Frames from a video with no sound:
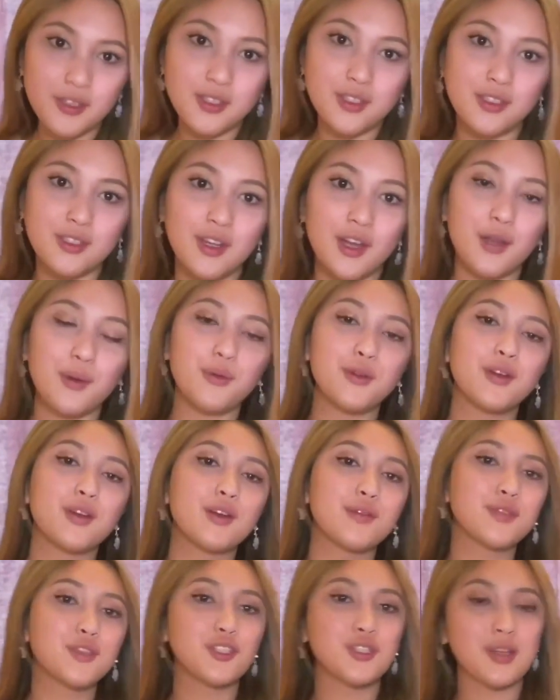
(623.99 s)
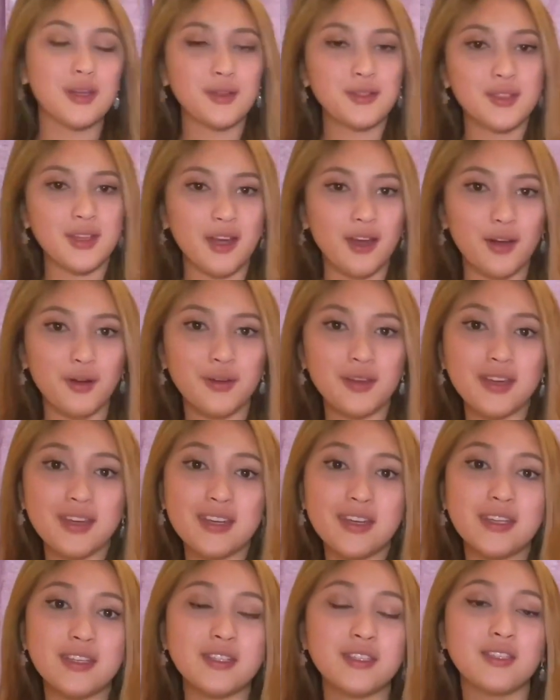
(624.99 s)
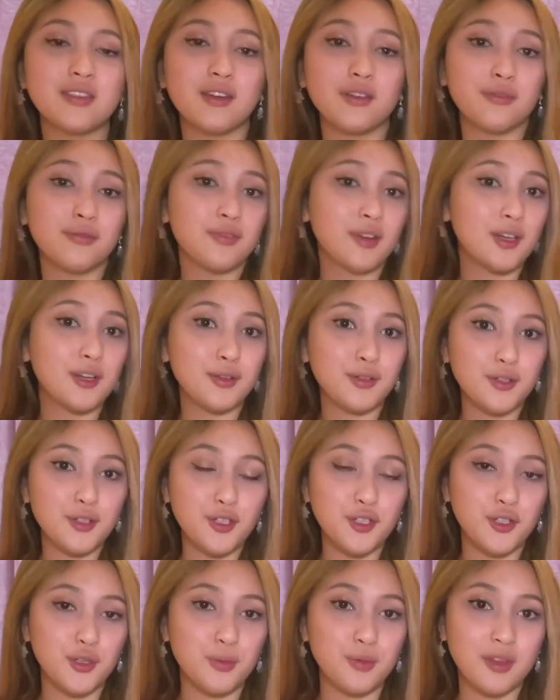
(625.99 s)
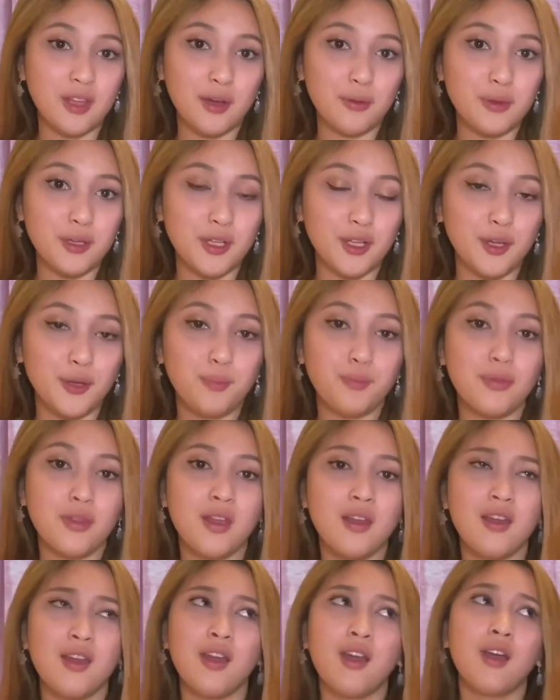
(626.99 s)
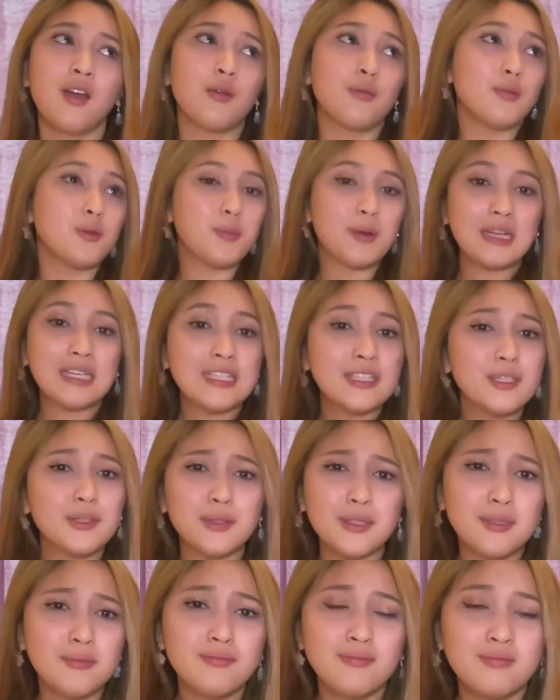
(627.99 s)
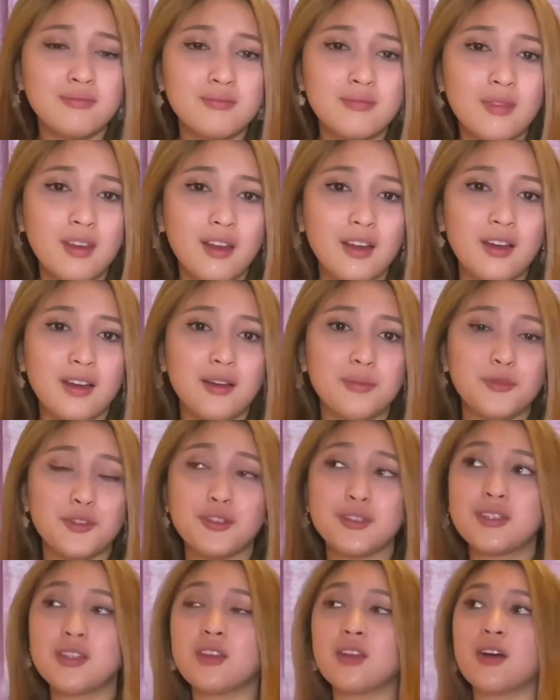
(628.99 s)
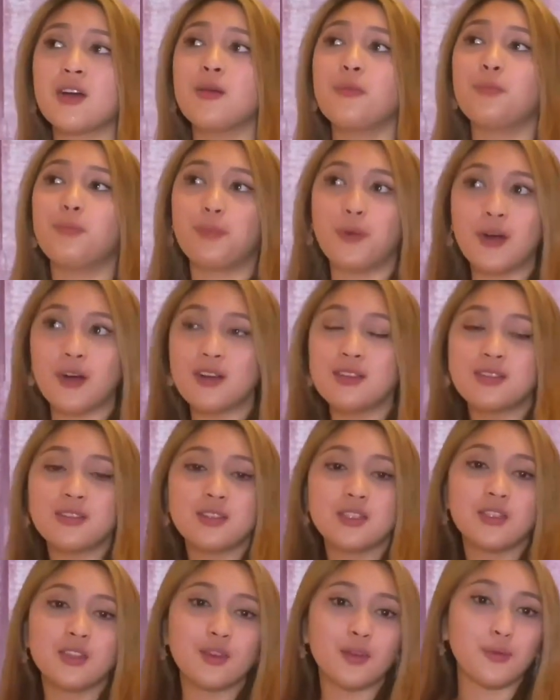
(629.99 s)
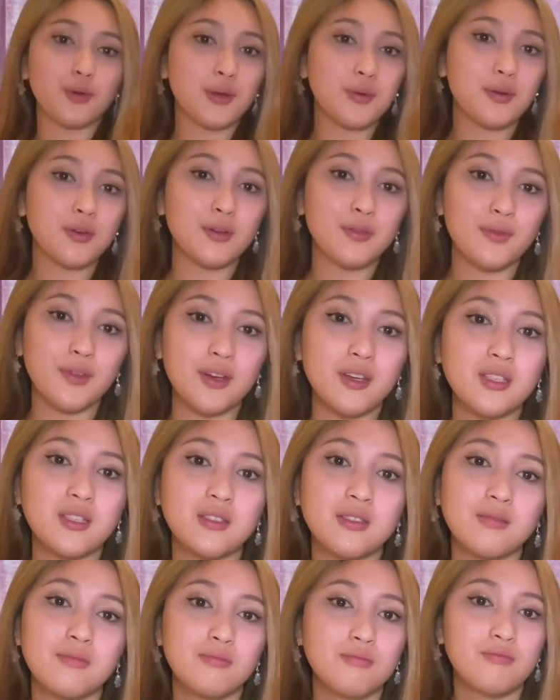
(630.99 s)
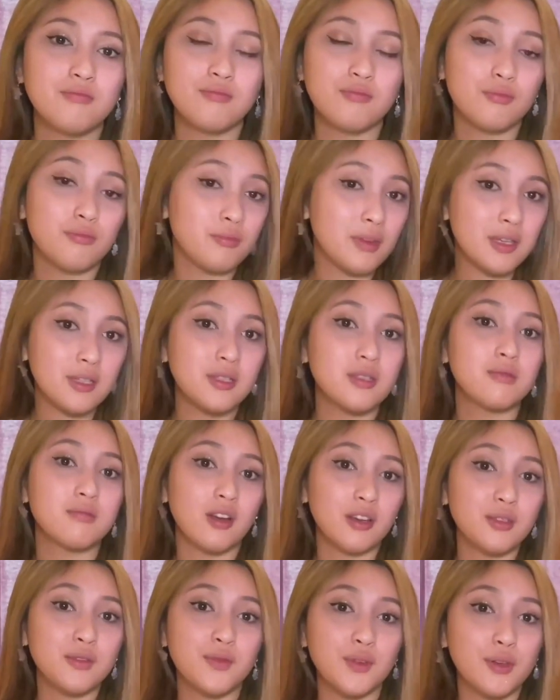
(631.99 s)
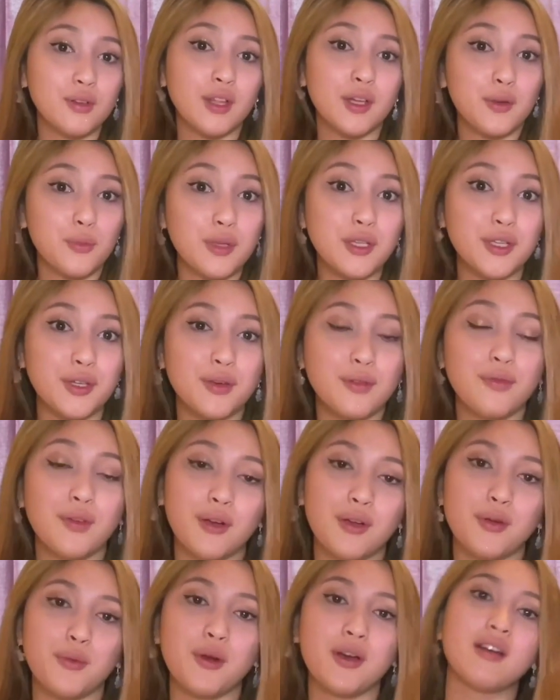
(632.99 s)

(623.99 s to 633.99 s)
I would love to shout out is a fellow YouTuber that we know. We barely know him, I'm not gonna lie, but the way we converse makes us feel like we do it very well.